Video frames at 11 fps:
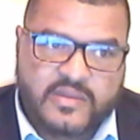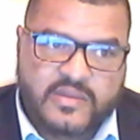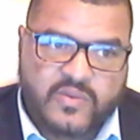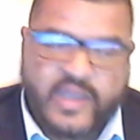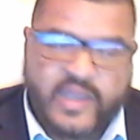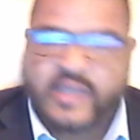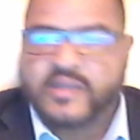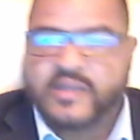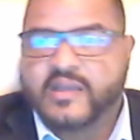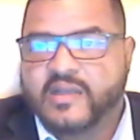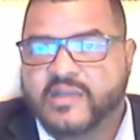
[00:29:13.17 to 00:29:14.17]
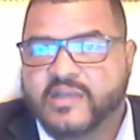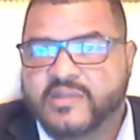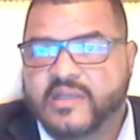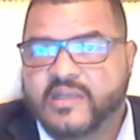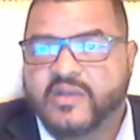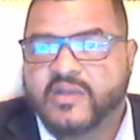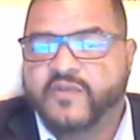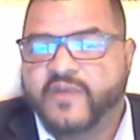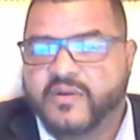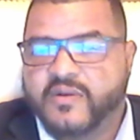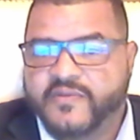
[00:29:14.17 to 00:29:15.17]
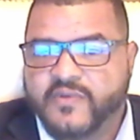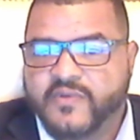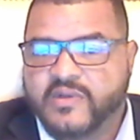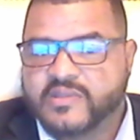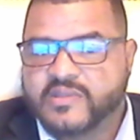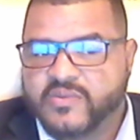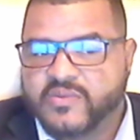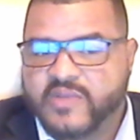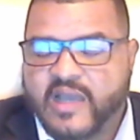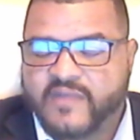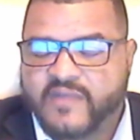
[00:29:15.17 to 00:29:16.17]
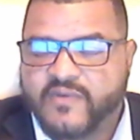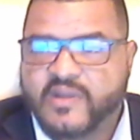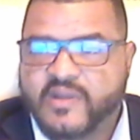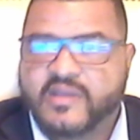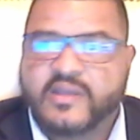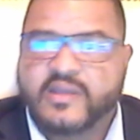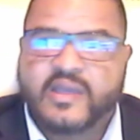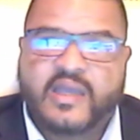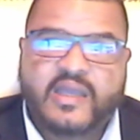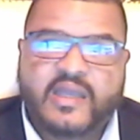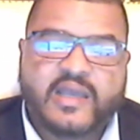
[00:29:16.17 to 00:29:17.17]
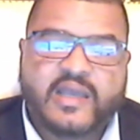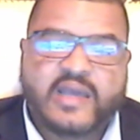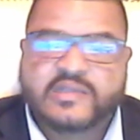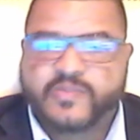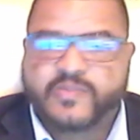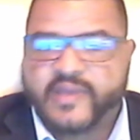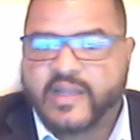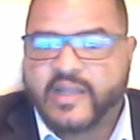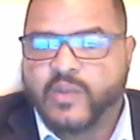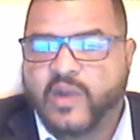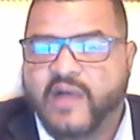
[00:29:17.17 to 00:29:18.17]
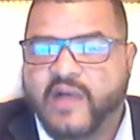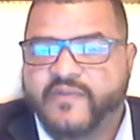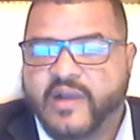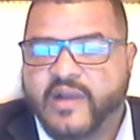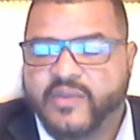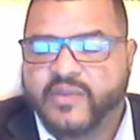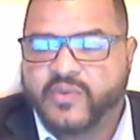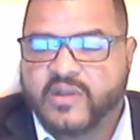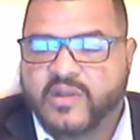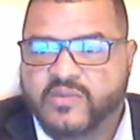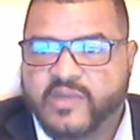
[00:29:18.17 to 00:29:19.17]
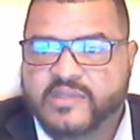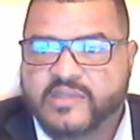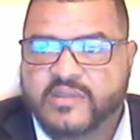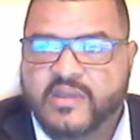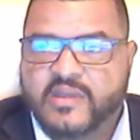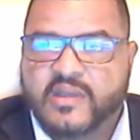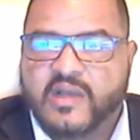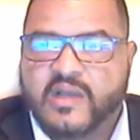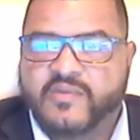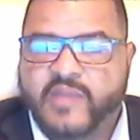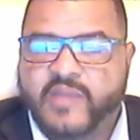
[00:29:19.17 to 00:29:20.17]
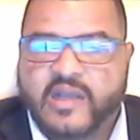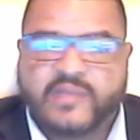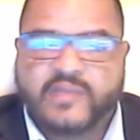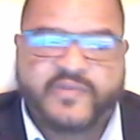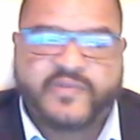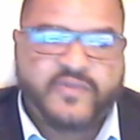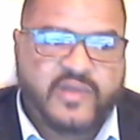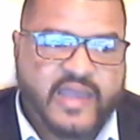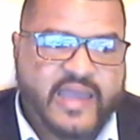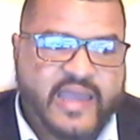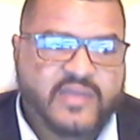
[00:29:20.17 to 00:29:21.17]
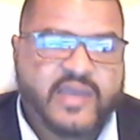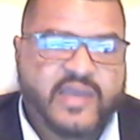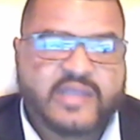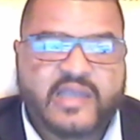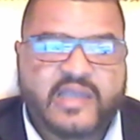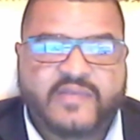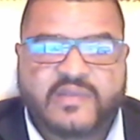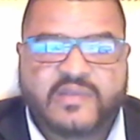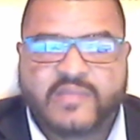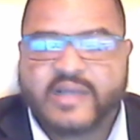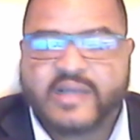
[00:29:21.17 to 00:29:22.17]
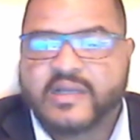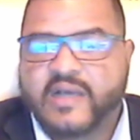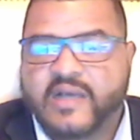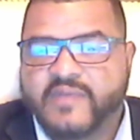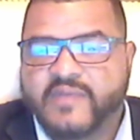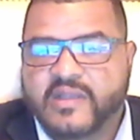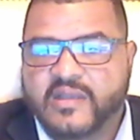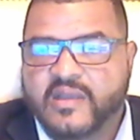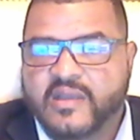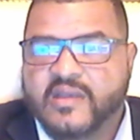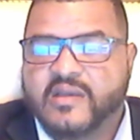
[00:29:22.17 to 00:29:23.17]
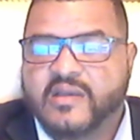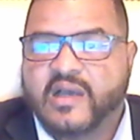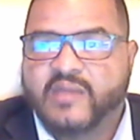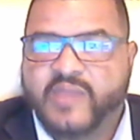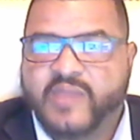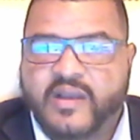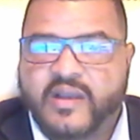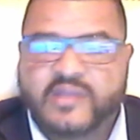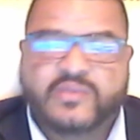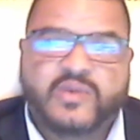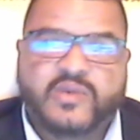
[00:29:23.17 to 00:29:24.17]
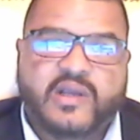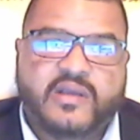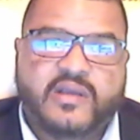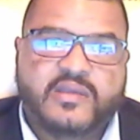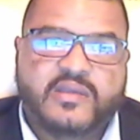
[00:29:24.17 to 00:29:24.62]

Reagan had ushered in no-fault divorce through California, and it kind of spread like wildfire throughout the rest of America. Before that, you had to have something like a covenant marriage where,